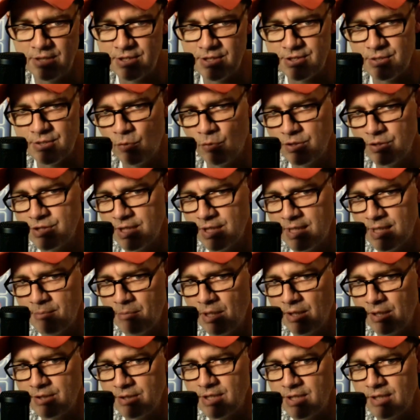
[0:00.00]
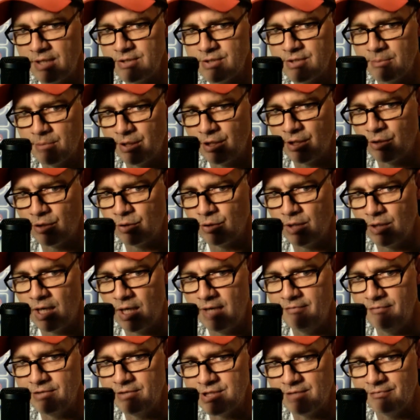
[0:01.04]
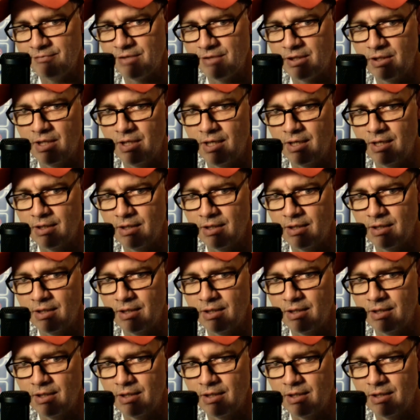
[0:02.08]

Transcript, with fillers: I said once I get monetized, I'm going to go live at seven o'clock.